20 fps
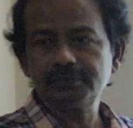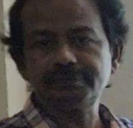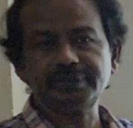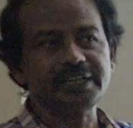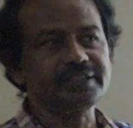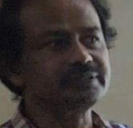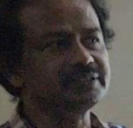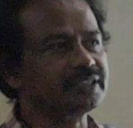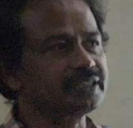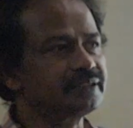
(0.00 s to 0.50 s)

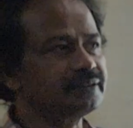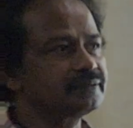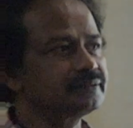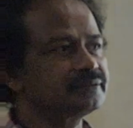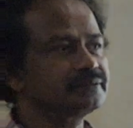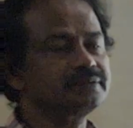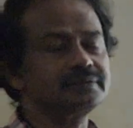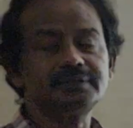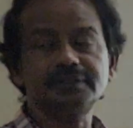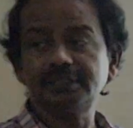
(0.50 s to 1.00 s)
phi 3.
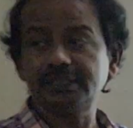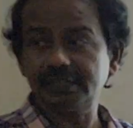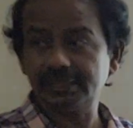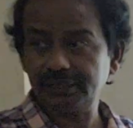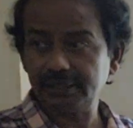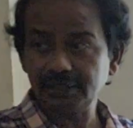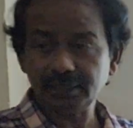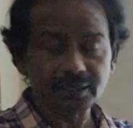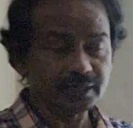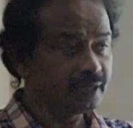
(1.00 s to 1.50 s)

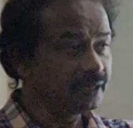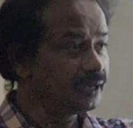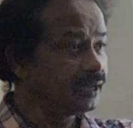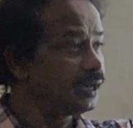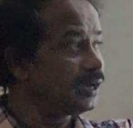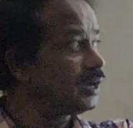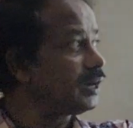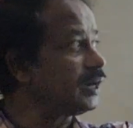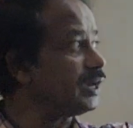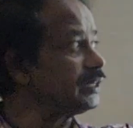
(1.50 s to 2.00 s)
Here
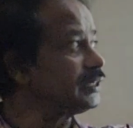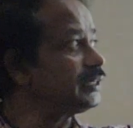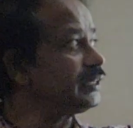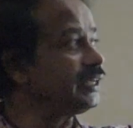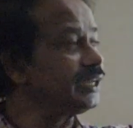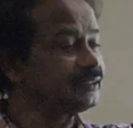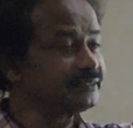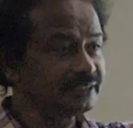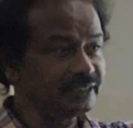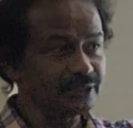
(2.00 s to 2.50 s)
at
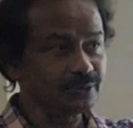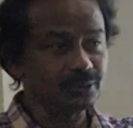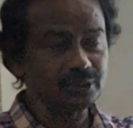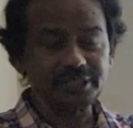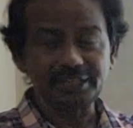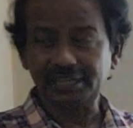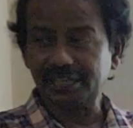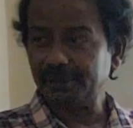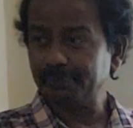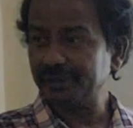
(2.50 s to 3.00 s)
x
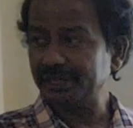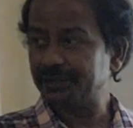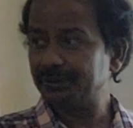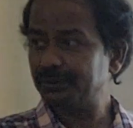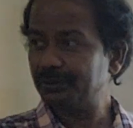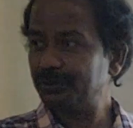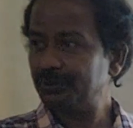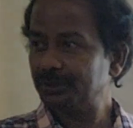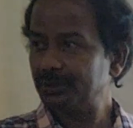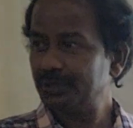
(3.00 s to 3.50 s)
equal to a by
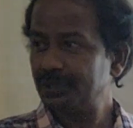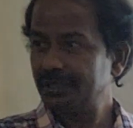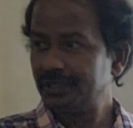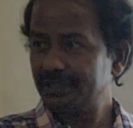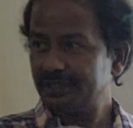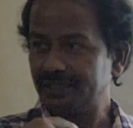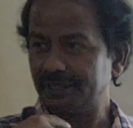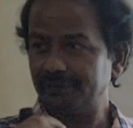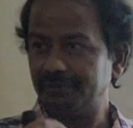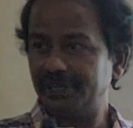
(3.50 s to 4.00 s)
2,
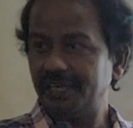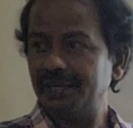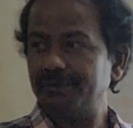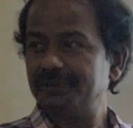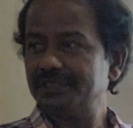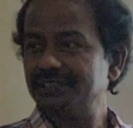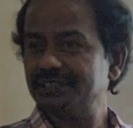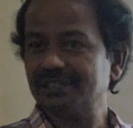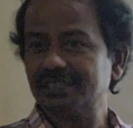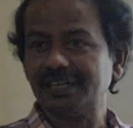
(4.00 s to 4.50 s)
the
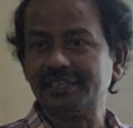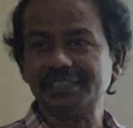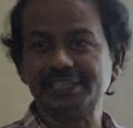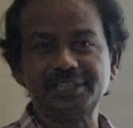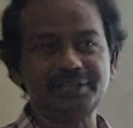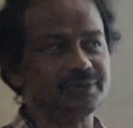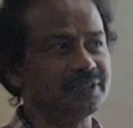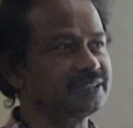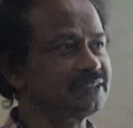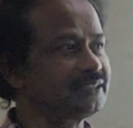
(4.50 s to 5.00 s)
wave is
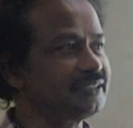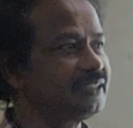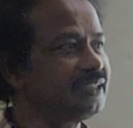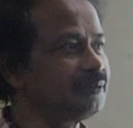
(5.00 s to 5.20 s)
continuous.